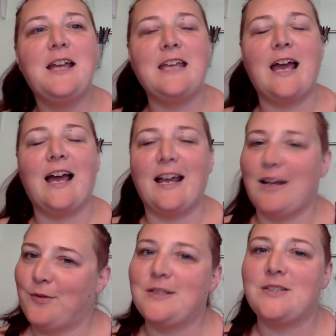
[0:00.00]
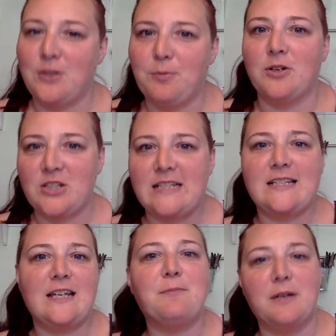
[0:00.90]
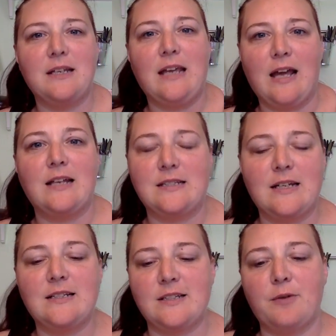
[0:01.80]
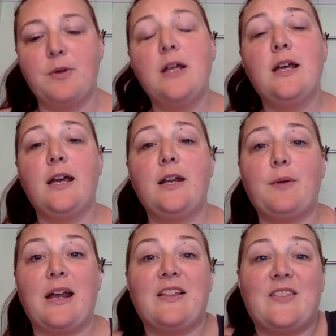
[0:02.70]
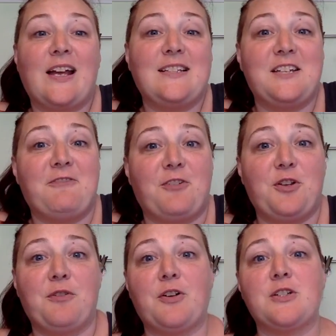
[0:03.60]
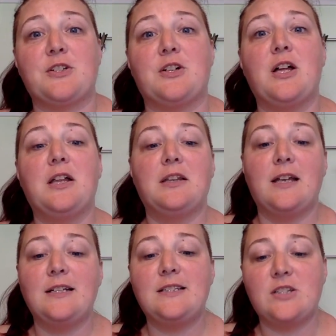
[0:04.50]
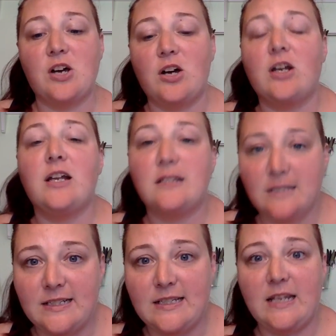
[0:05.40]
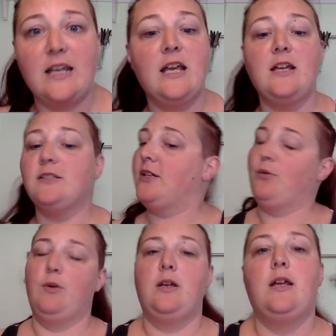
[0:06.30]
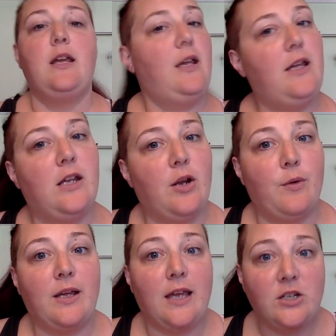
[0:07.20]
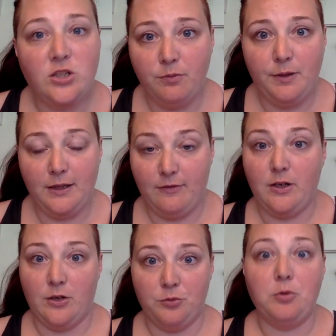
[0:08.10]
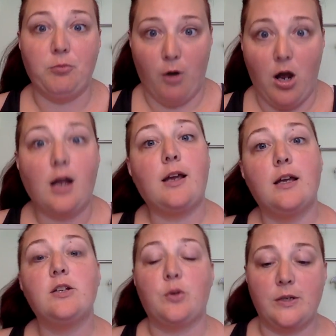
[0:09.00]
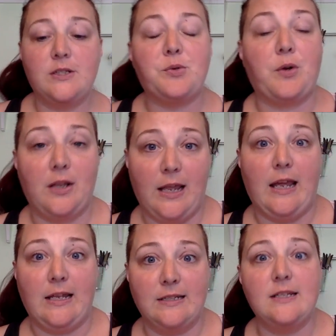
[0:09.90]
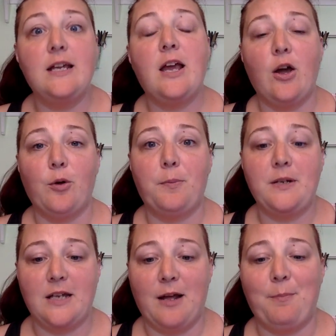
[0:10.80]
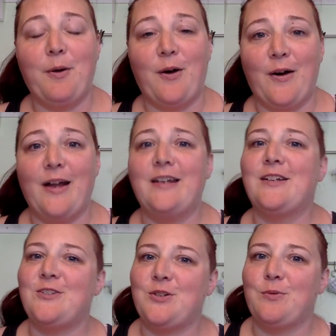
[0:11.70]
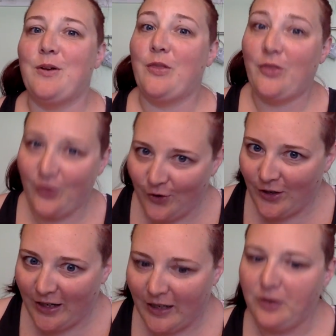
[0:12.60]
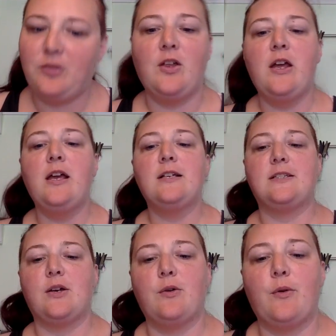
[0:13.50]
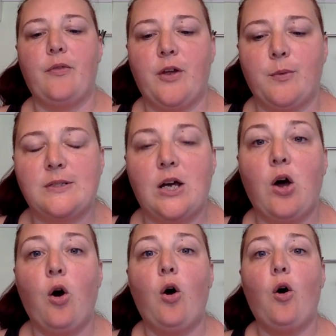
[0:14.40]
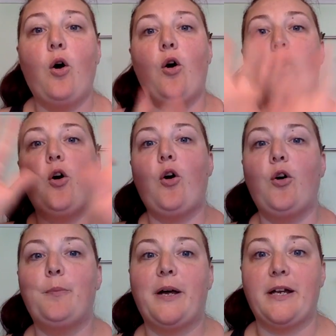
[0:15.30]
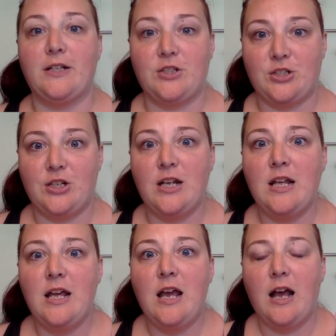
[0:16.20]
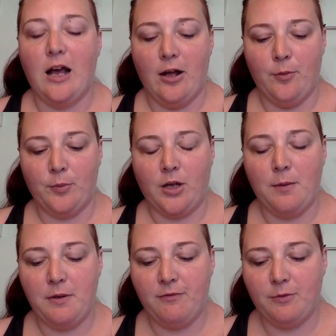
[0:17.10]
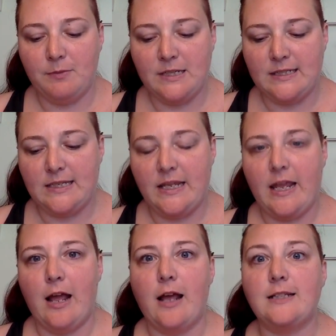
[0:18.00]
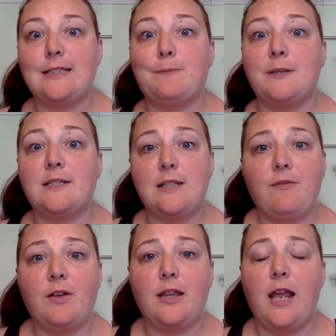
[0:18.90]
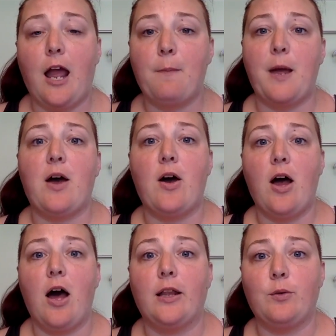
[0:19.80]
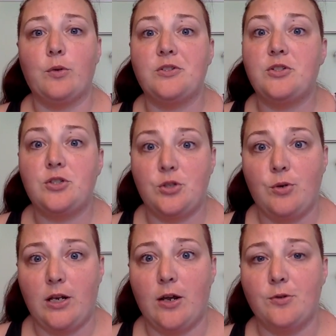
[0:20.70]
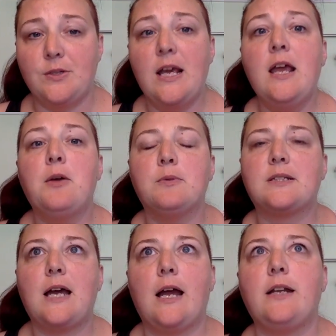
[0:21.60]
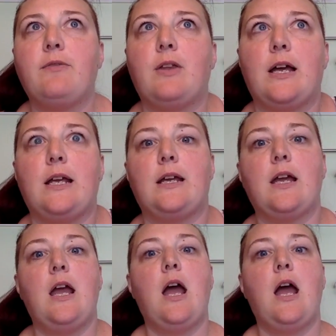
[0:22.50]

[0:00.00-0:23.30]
Yeah, I know it's super cheesy, but yeah, it did. So anyway, that's it for Universal. Let's talk Disney. So, in case you've been living under a rock, Toy Story Land opened up on June 30th. So there was a whole bunch coming from Disney specifically about Hollywood Studios. It was kind of like